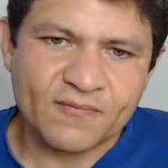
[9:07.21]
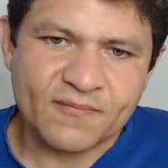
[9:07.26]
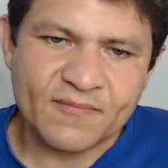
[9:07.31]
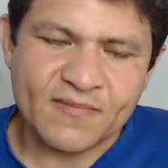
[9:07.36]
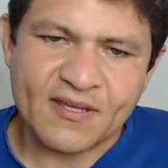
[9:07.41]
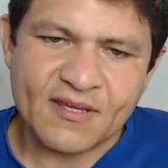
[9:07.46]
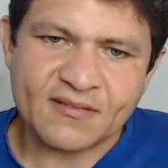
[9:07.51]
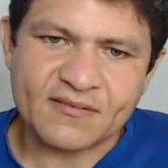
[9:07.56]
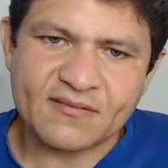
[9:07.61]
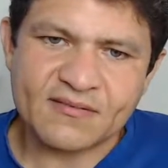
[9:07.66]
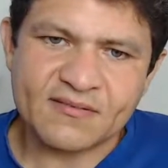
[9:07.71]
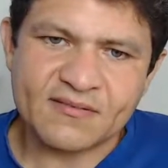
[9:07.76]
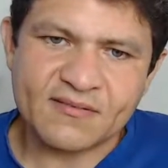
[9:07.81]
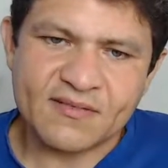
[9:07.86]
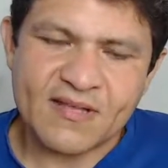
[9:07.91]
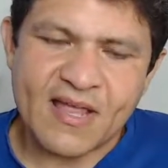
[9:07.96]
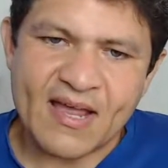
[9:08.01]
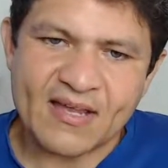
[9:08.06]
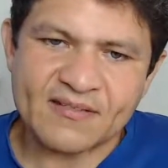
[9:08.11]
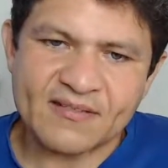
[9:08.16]
that
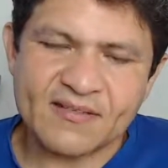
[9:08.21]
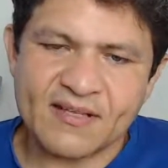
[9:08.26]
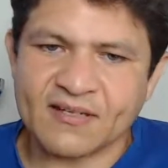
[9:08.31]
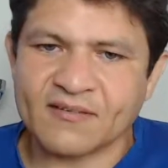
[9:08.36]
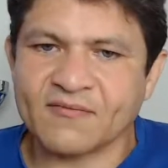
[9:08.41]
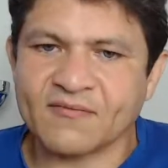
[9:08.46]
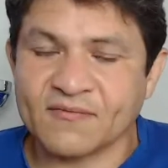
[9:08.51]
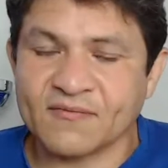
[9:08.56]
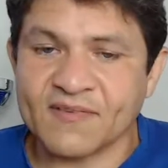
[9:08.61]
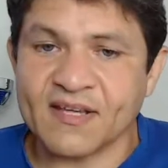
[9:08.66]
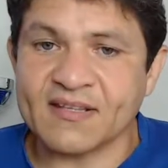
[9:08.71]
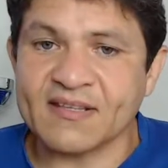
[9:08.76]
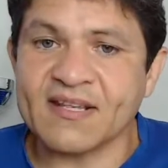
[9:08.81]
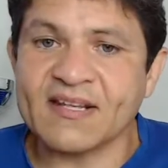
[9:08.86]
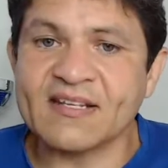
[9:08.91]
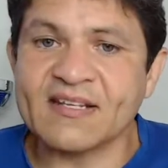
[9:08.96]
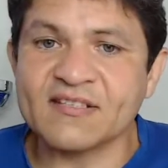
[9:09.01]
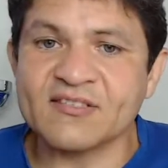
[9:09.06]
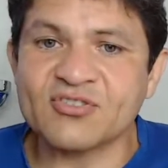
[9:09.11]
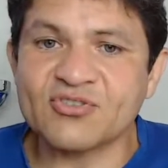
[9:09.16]
has like that
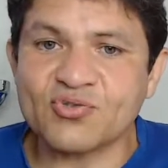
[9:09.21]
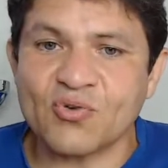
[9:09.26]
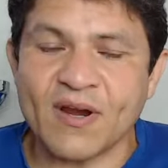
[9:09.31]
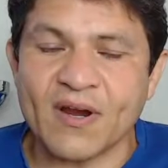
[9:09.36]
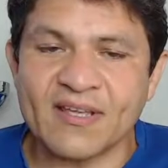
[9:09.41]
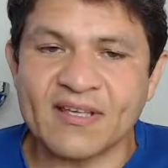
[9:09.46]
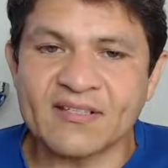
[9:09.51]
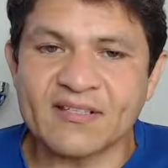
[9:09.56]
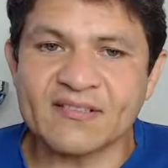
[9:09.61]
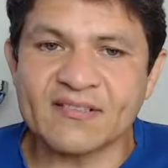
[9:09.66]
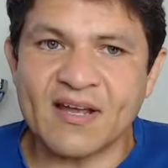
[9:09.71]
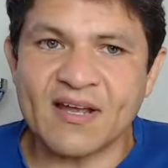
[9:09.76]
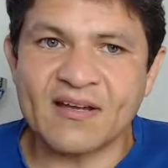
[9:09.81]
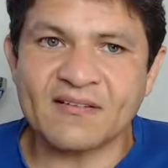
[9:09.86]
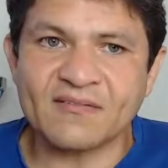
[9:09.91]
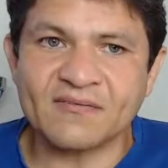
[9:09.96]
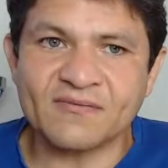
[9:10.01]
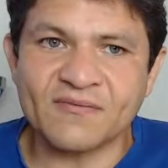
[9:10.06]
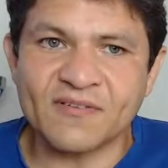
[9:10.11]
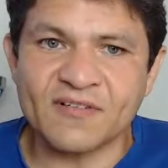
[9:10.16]
is a striking
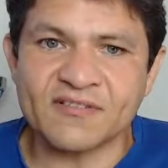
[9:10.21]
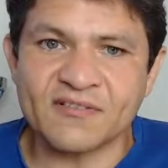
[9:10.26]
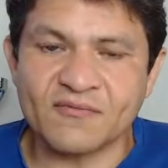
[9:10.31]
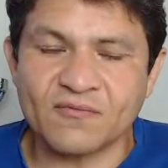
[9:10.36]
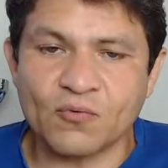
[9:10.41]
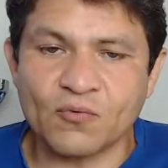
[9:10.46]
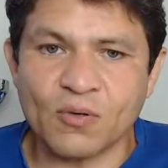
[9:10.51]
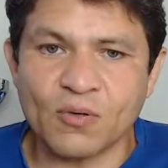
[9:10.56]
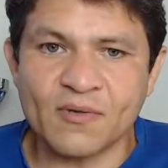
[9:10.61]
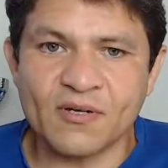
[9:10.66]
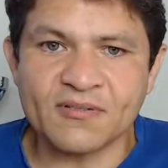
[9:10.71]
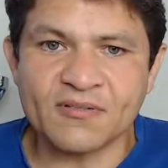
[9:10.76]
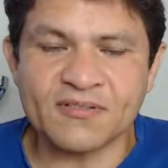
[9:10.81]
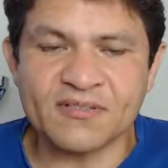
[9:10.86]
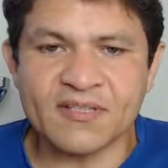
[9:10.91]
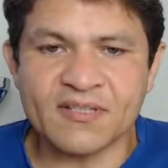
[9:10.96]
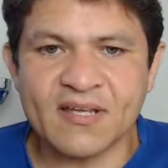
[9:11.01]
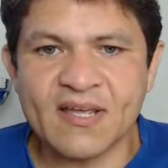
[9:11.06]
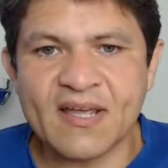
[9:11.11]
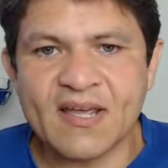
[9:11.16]
style first and
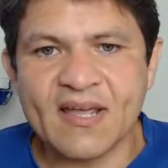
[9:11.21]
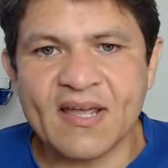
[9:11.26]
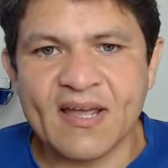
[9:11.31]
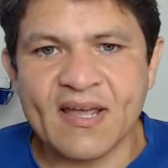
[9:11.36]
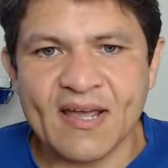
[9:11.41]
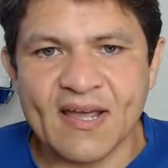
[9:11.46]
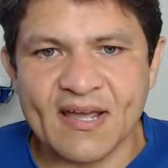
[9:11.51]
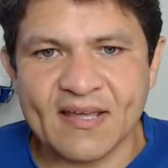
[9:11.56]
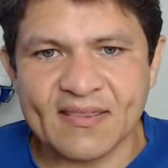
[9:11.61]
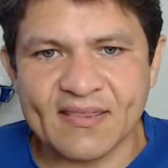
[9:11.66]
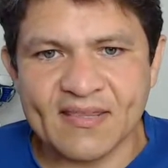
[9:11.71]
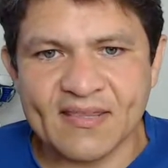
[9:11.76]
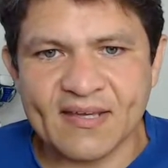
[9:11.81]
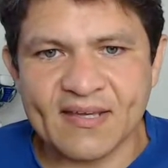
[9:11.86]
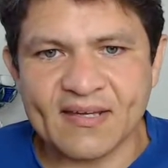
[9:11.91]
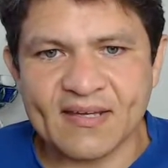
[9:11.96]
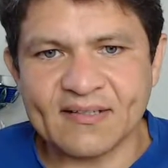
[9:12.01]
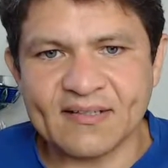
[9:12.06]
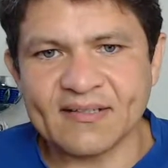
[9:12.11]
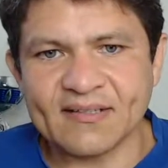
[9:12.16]
foremost, and
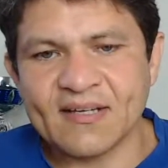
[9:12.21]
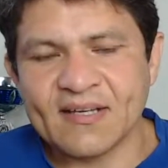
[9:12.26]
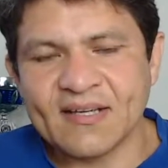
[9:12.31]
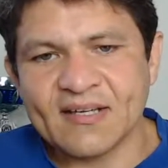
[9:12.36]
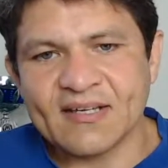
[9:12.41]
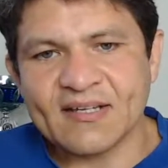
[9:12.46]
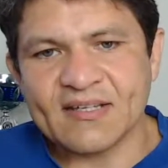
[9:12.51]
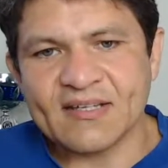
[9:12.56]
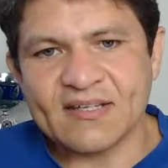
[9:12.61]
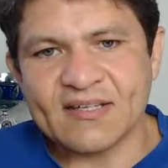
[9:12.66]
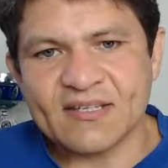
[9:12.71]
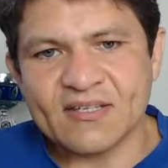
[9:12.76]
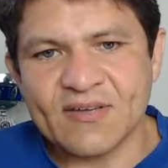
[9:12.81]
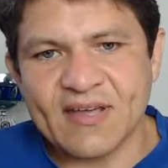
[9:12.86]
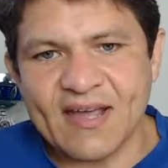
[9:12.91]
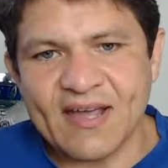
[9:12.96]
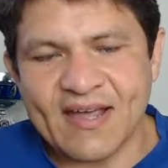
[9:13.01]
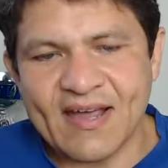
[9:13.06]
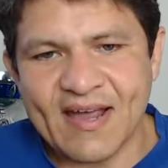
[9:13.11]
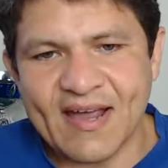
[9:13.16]
then it
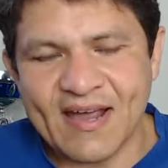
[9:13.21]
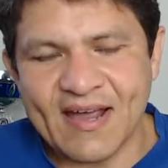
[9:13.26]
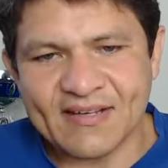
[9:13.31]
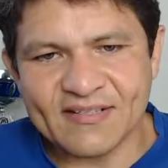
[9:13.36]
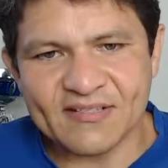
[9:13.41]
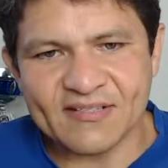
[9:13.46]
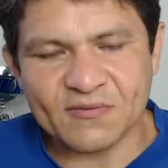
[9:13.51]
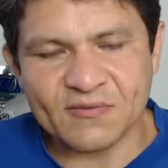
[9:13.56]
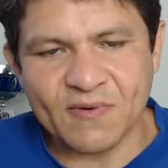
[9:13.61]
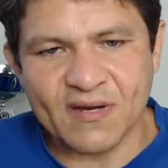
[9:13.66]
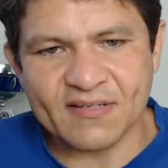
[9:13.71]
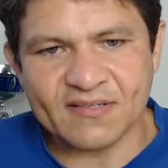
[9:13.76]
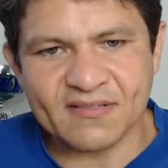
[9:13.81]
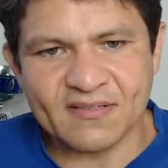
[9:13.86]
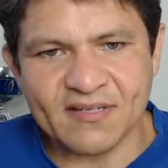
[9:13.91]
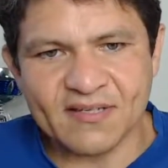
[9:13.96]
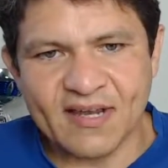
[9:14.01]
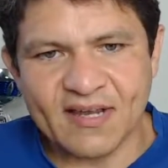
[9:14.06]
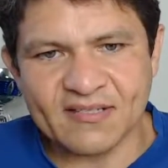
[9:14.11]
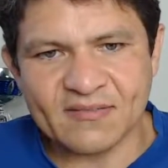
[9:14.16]
has the
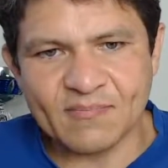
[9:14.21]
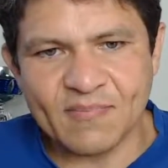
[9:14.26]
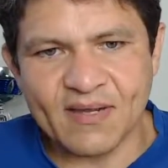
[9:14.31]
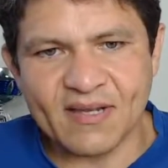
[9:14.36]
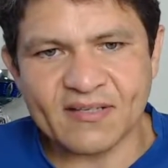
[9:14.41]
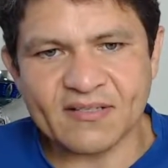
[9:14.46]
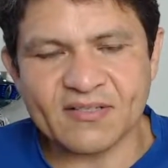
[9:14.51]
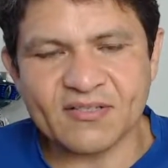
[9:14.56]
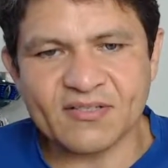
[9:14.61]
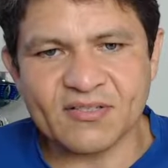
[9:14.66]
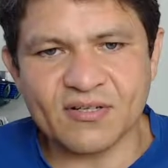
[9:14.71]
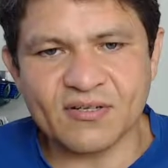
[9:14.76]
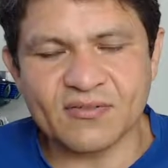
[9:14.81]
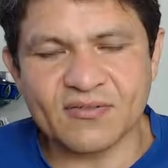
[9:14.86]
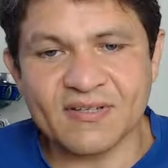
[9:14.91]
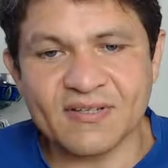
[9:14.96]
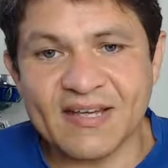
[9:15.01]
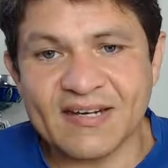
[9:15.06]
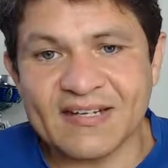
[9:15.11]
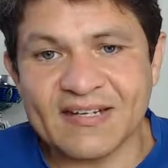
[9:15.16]
wrestling aspect, so
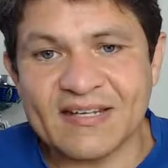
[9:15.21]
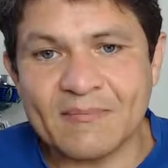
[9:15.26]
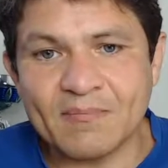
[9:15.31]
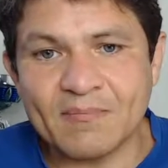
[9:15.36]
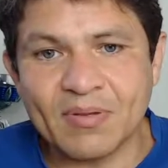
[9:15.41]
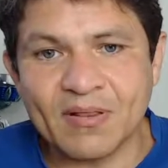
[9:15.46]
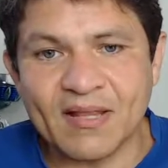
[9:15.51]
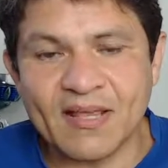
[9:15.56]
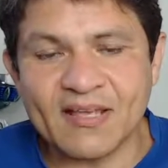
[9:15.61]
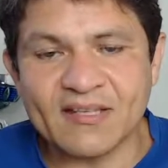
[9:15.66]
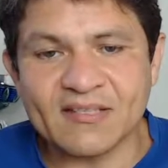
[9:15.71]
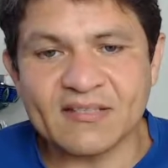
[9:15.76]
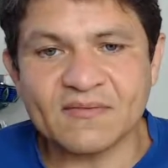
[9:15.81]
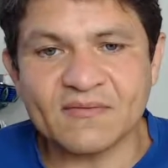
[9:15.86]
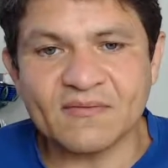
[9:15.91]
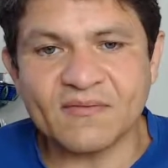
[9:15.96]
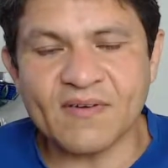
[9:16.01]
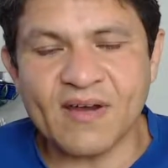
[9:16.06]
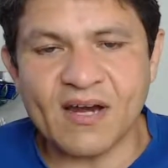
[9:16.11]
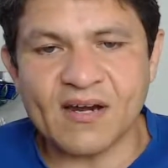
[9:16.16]
then it blends
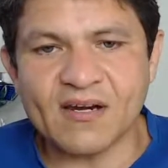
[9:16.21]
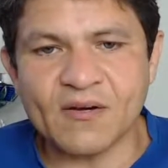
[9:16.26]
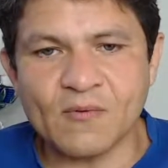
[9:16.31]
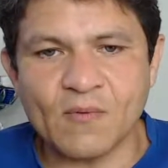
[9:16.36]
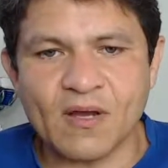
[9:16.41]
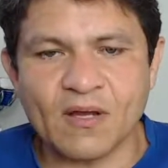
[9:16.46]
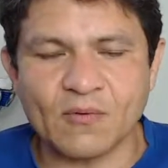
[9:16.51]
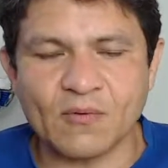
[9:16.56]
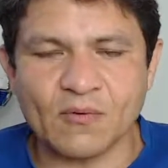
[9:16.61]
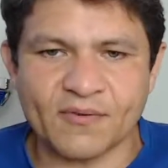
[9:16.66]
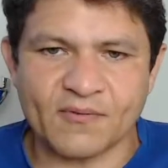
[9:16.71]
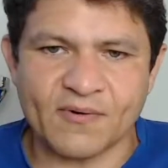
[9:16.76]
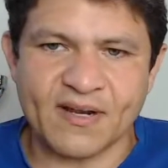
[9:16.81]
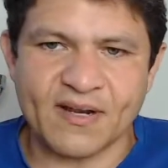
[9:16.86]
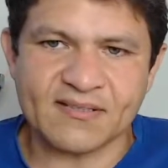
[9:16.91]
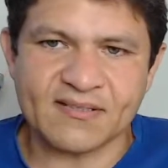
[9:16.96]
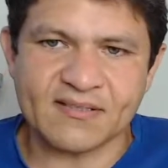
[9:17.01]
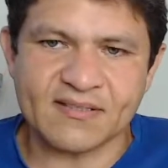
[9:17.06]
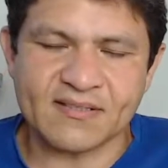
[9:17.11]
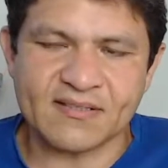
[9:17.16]
very well with
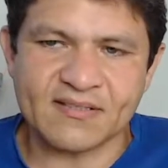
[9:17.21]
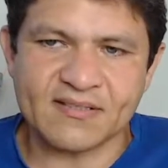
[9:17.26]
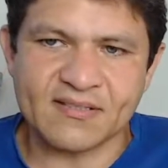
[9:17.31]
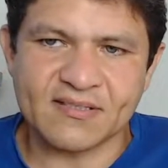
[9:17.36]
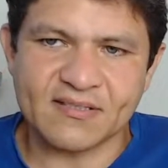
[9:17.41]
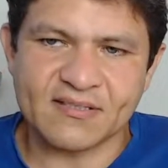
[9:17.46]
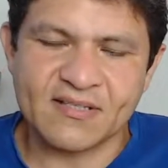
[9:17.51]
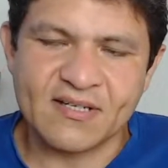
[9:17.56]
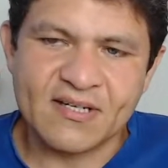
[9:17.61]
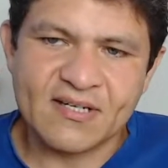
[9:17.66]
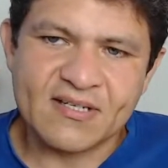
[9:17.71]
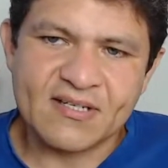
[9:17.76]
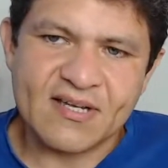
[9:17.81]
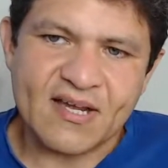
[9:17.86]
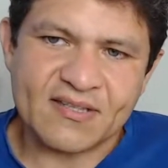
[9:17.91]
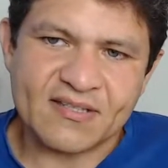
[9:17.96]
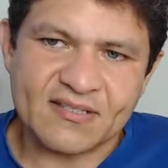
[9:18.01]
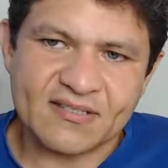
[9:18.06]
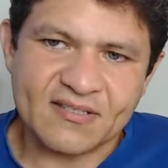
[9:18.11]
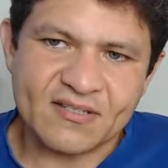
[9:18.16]
wrestling. So
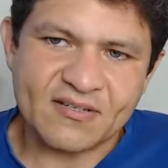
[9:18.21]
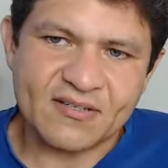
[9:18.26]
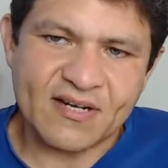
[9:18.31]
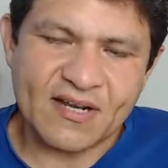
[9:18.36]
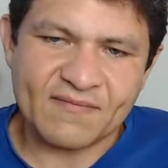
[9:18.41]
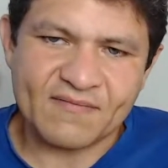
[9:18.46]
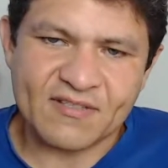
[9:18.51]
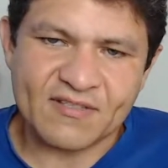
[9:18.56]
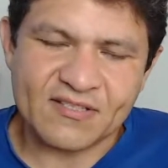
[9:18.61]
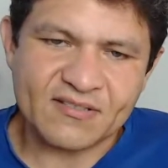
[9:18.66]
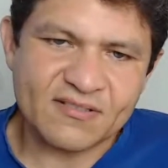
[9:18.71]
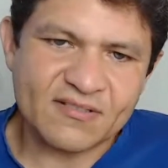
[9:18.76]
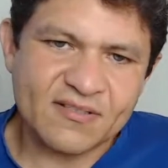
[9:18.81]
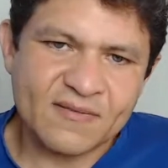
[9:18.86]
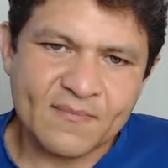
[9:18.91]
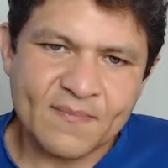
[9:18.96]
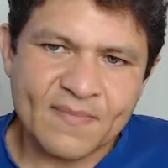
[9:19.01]
I think you can have these